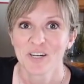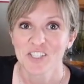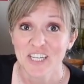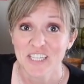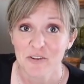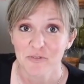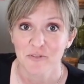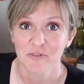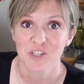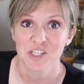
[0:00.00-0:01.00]
Punching it down for
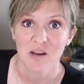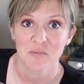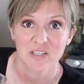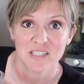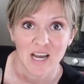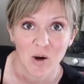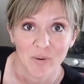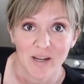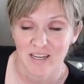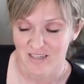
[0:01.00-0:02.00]
the first time, you can see how
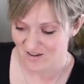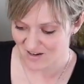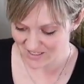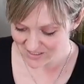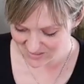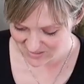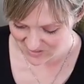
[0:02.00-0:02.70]
big it got.